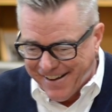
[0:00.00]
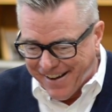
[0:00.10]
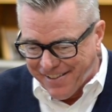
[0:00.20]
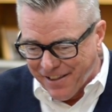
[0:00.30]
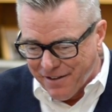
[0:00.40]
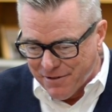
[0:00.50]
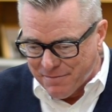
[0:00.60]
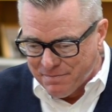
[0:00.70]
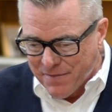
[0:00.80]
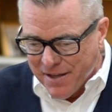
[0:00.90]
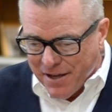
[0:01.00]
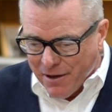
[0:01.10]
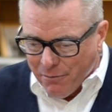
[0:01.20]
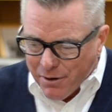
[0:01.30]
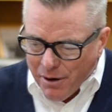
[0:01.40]
I love it.
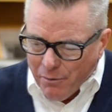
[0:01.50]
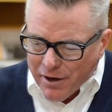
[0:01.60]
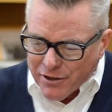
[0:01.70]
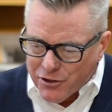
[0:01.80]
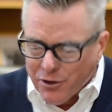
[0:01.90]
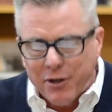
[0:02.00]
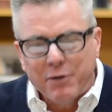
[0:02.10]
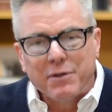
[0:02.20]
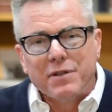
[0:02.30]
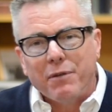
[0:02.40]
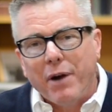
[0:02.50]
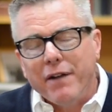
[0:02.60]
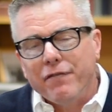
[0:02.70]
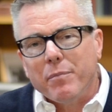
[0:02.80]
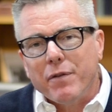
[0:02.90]
What I want to show you is that
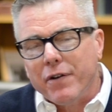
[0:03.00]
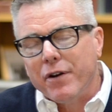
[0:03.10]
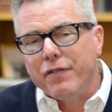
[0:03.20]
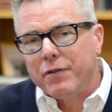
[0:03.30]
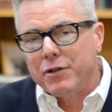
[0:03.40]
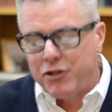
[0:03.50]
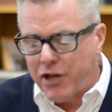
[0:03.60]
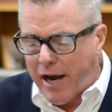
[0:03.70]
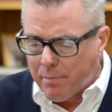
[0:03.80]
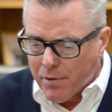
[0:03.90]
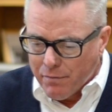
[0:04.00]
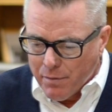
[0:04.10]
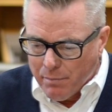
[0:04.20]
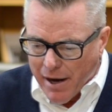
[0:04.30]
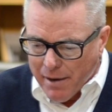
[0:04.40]
right from the very first chapter of the
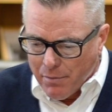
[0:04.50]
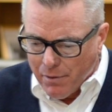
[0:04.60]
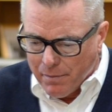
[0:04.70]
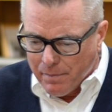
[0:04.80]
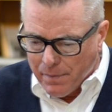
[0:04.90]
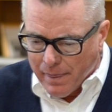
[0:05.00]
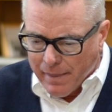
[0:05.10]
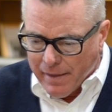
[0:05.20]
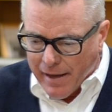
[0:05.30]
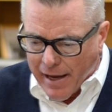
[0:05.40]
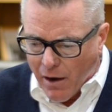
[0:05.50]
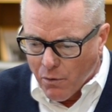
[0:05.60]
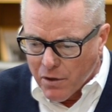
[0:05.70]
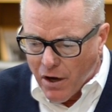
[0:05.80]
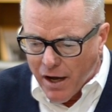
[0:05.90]
Bible, how
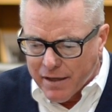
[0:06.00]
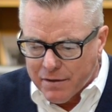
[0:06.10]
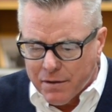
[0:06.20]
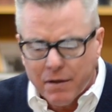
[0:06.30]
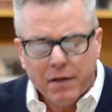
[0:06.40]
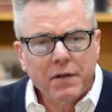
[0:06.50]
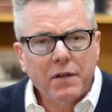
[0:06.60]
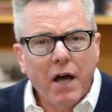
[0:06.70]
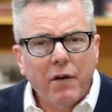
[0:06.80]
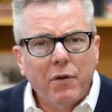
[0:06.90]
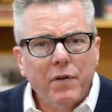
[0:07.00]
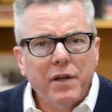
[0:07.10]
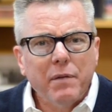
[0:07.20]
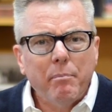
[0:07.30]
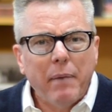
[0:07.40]
God not
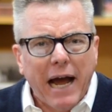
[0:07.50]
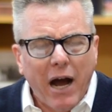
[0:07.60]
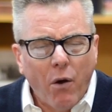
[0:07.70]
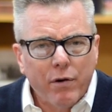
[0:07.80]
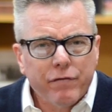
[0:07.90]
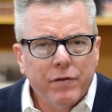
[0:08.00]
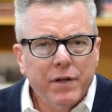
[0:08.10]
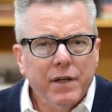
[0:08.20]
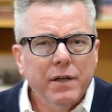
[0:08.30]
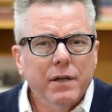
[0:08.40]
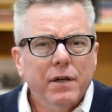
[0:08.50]
only powerfully,